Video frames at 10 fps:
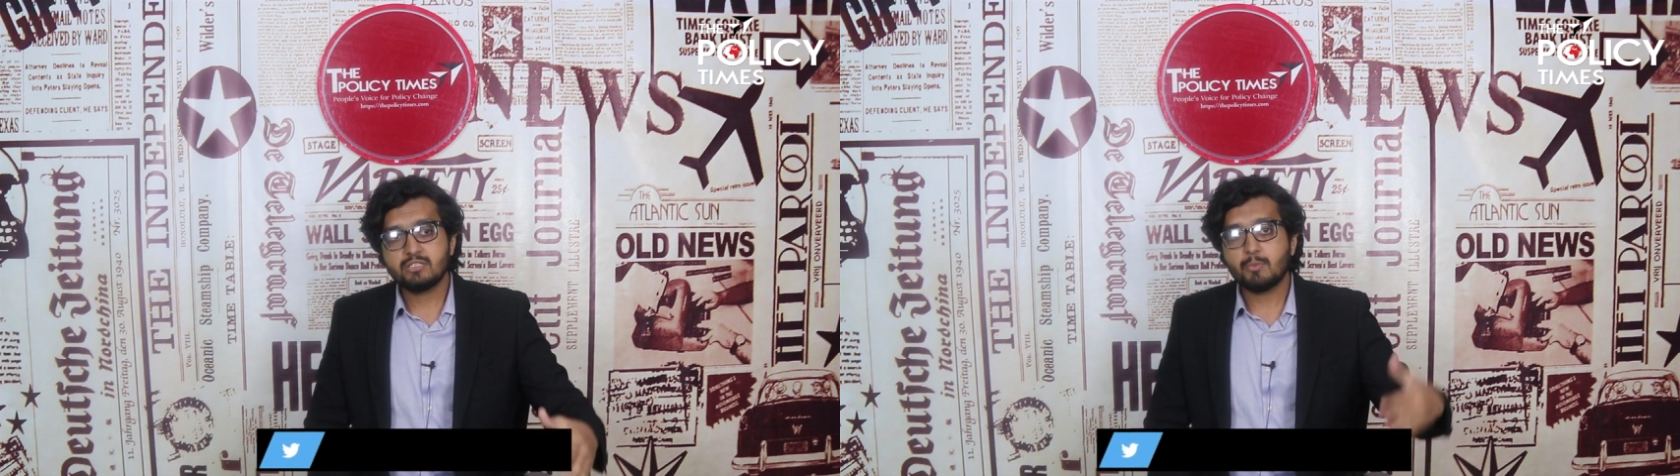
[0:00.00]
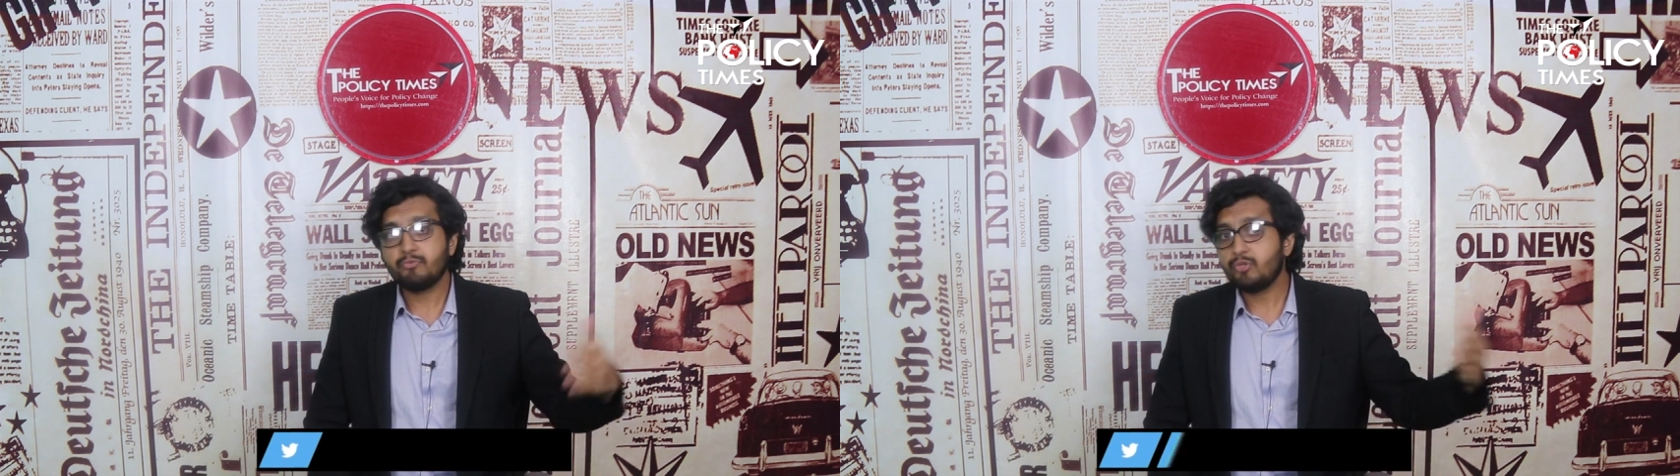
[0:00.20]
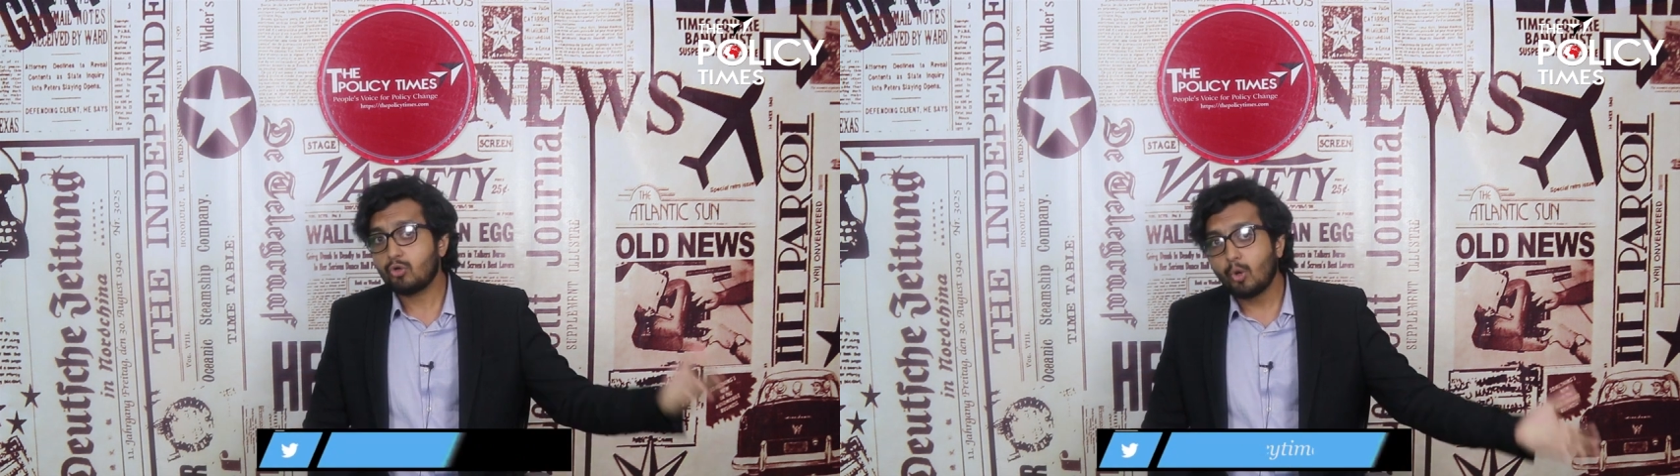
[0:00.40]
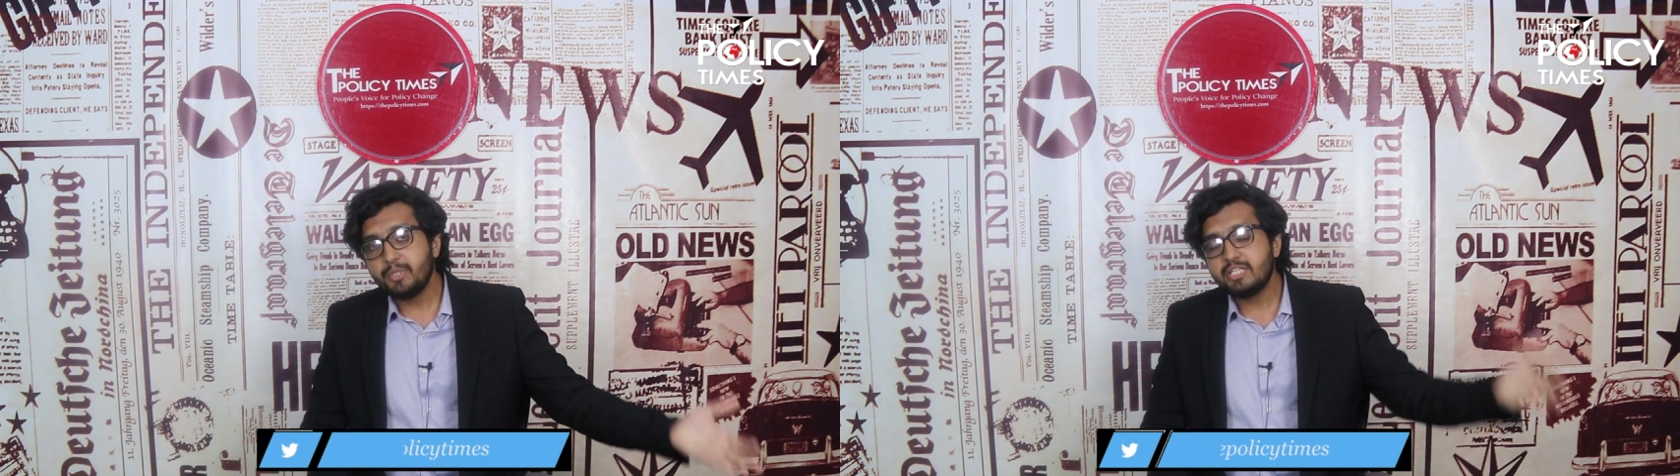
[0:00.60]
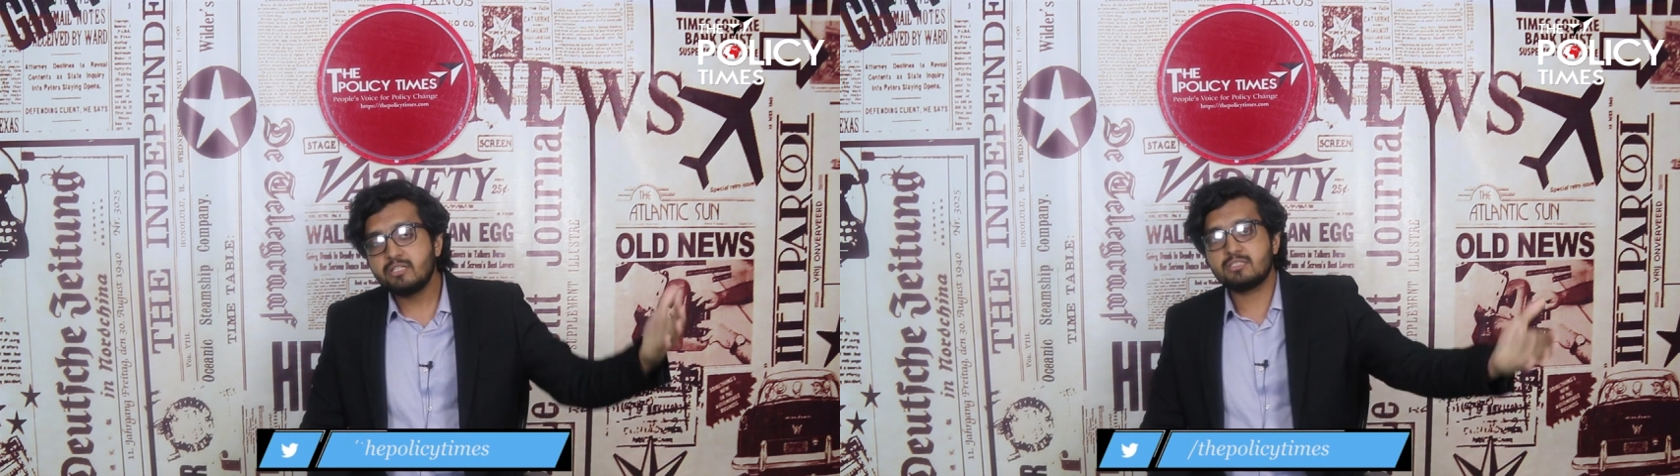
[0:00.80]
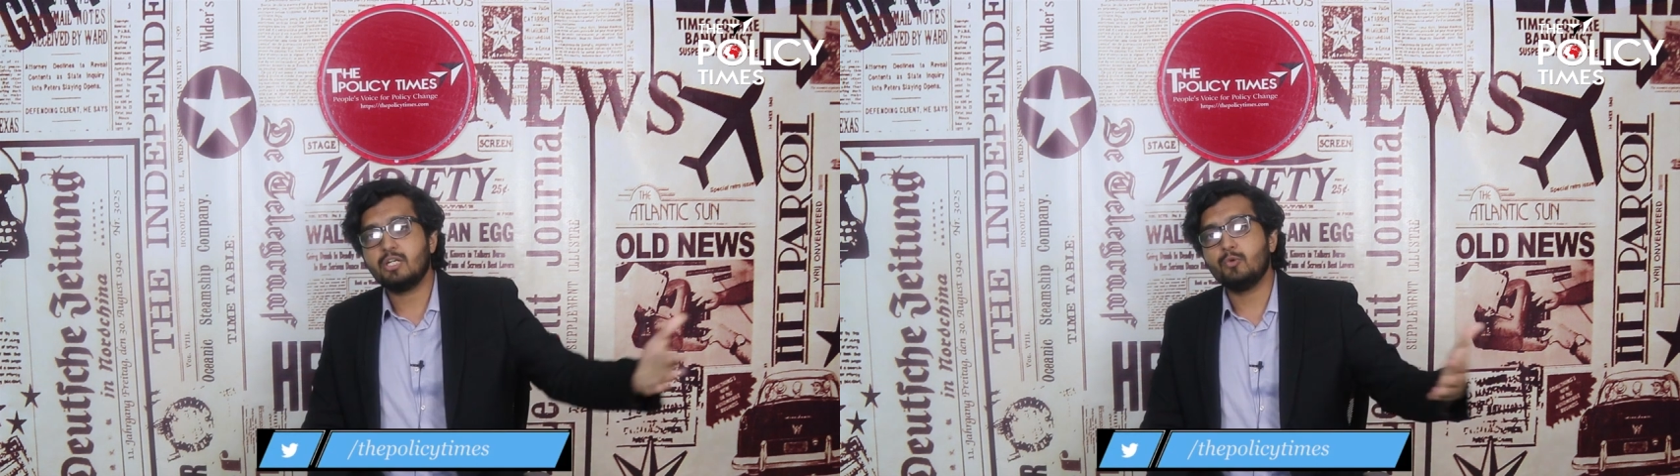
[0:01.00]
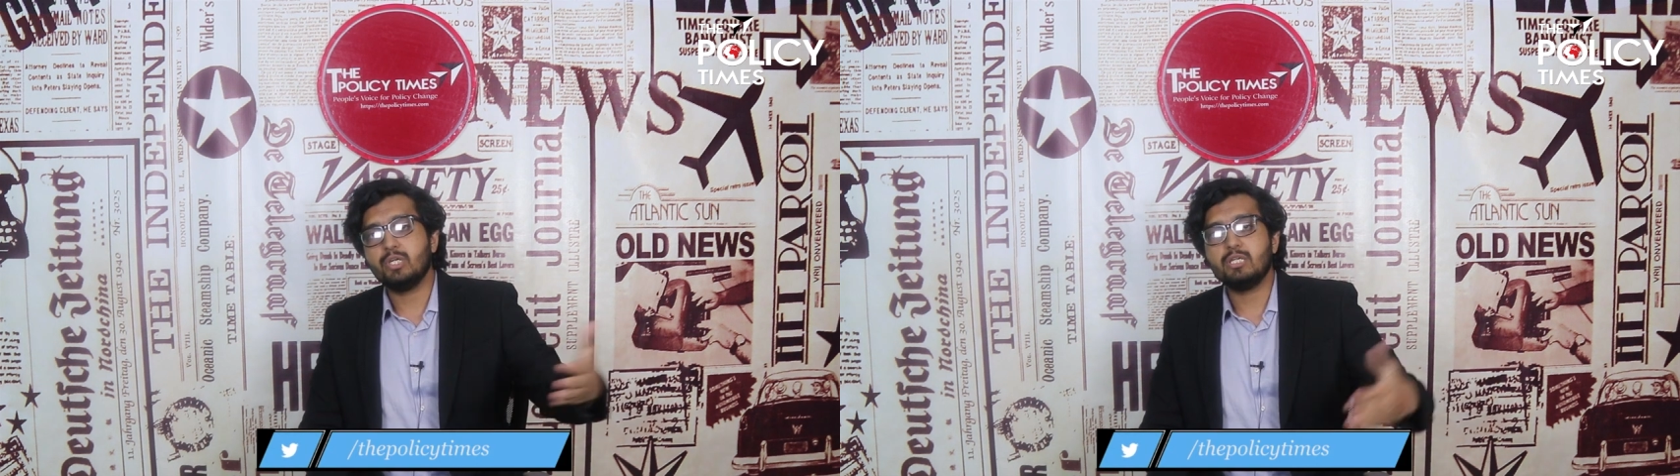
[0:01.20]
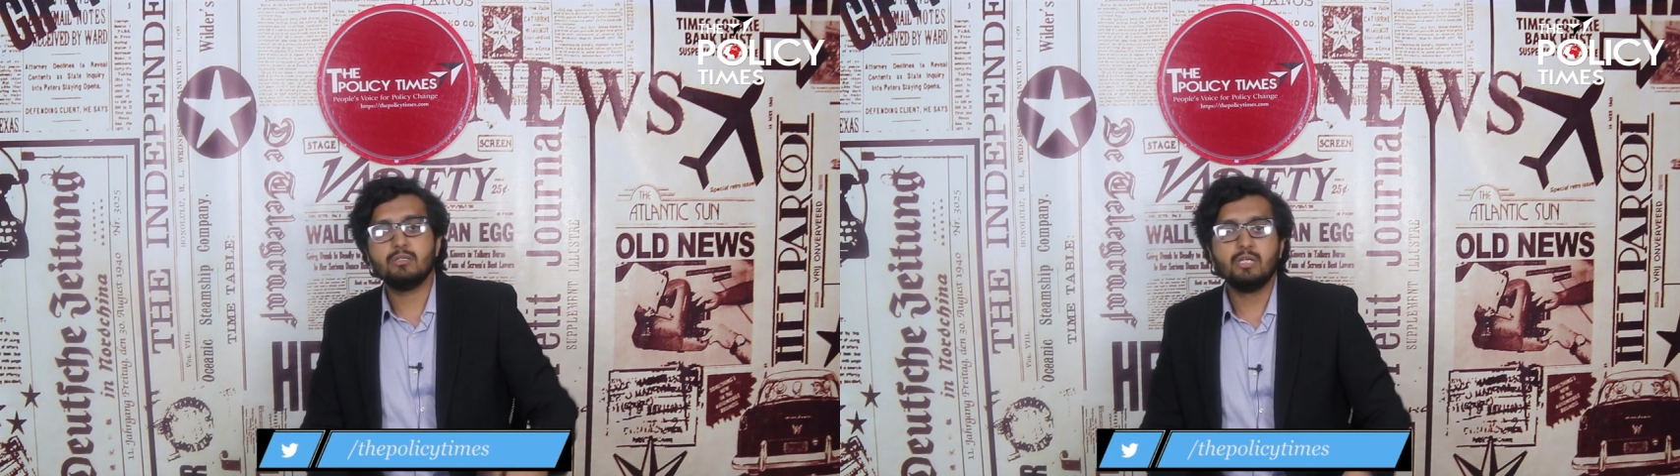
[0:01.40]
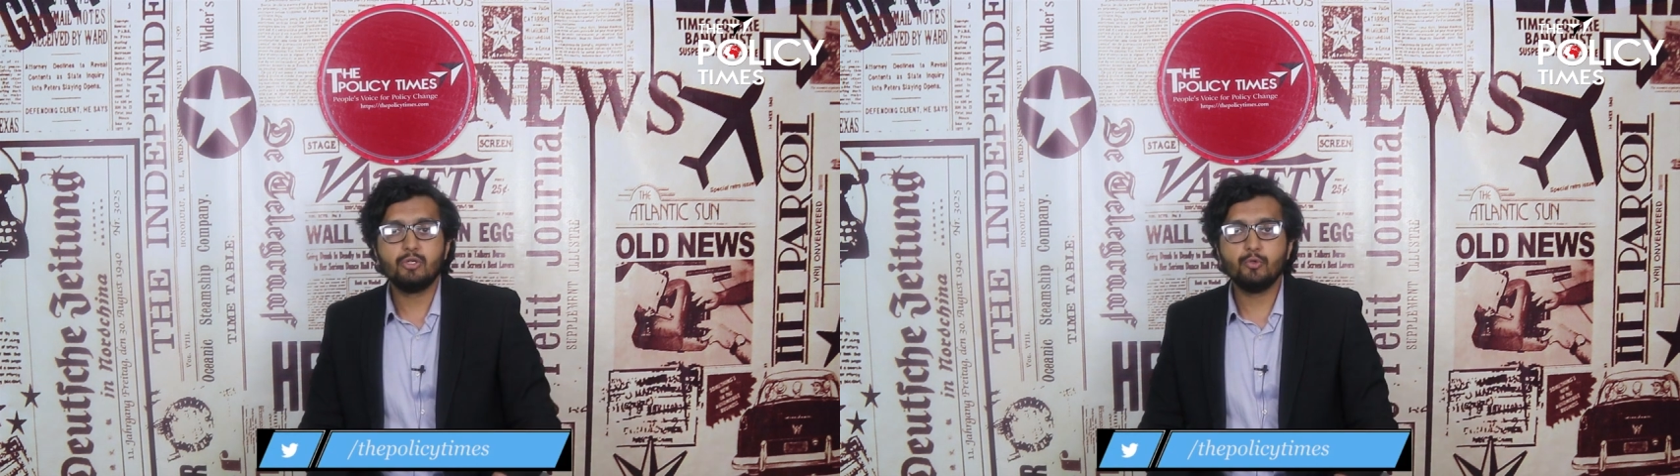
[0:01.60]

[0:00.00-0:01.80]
some of your competitors are doing